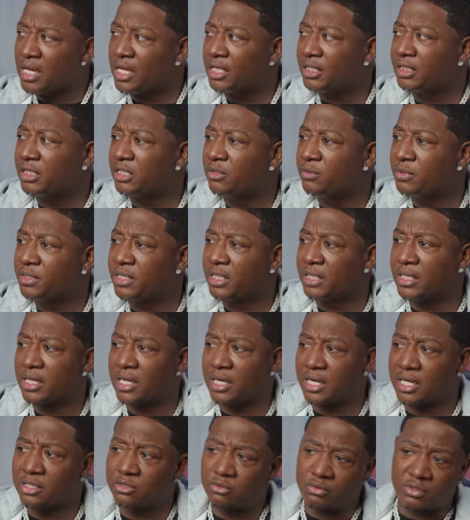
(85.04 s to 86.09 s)
She was in
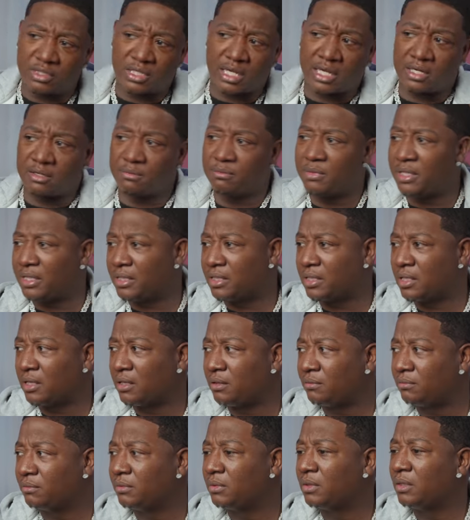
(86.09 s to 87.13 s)
there. That's who set the meeting
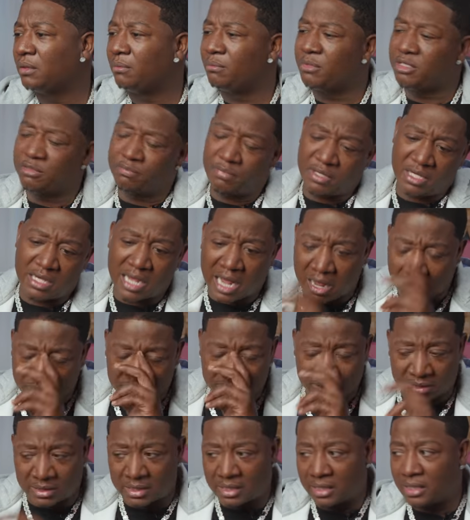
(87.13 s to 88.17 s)
up. Miss B, I was
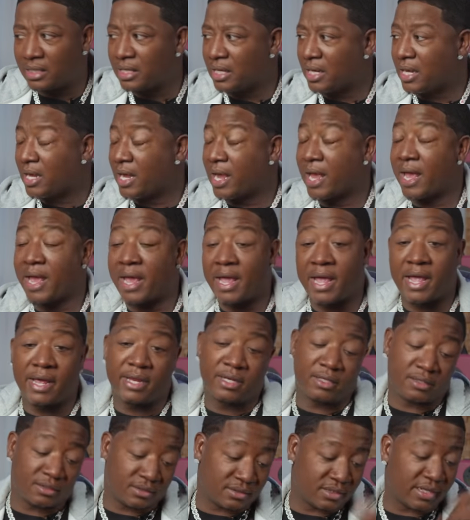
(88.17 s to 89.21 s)
in there.
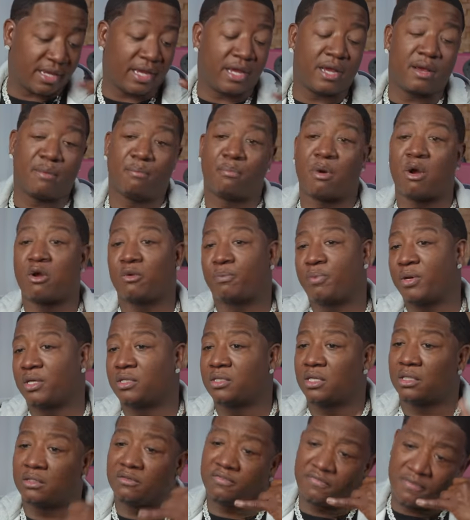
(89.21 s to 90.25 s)
And Ian Burke picks
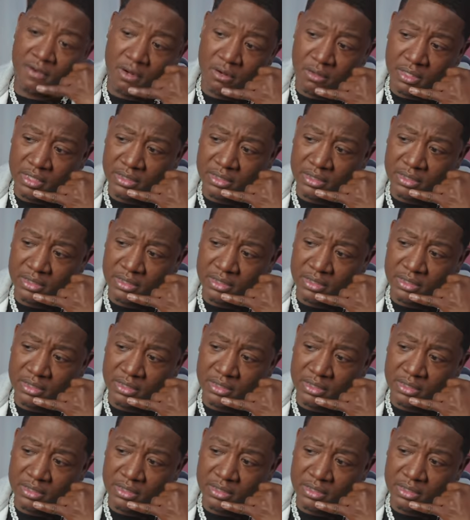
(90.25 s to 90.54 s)
up the phone.